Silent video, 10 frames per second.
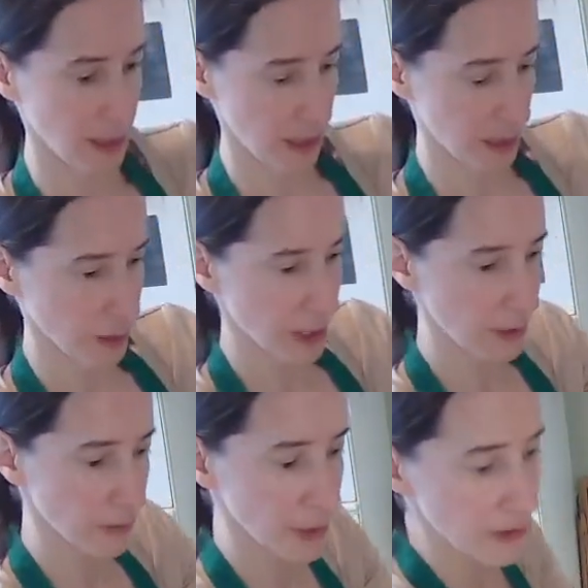and I'll
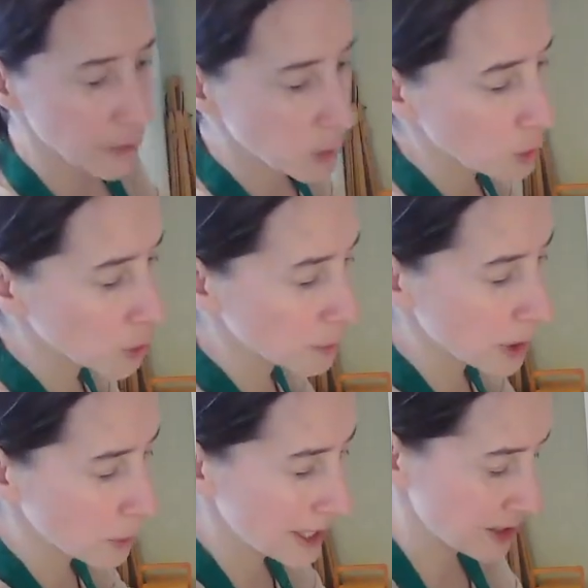get rid of all
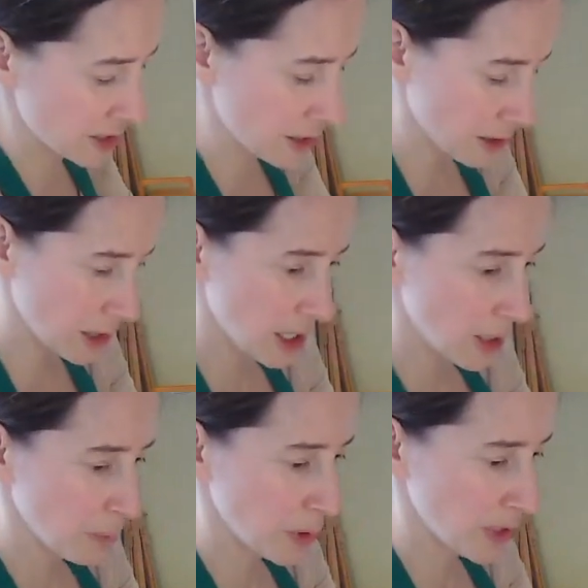my waste. I'll
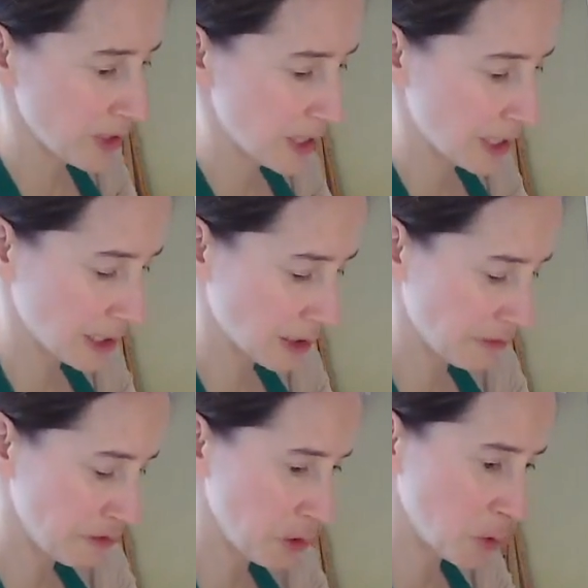put this in a little
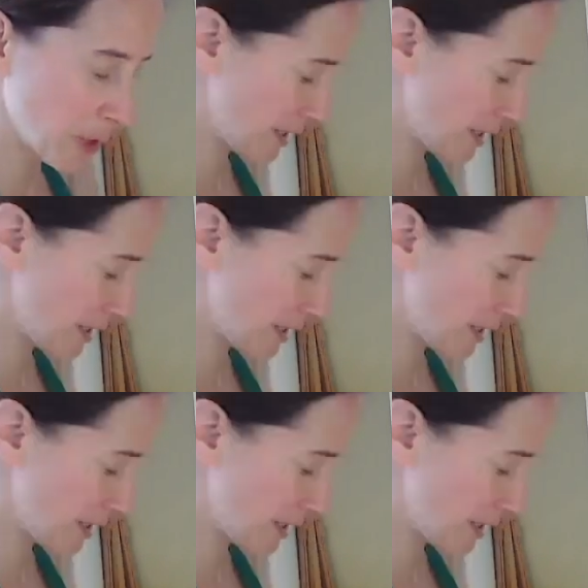food